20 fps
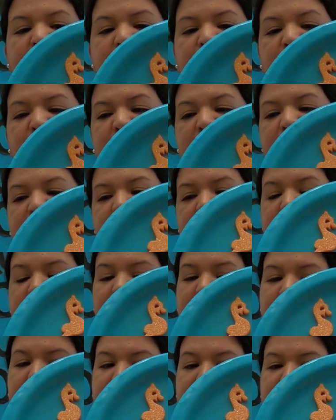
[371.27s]
So this is
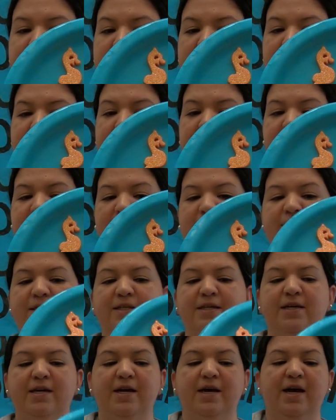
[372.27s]
going to depict
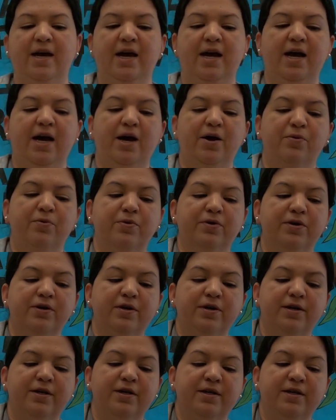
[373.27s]
our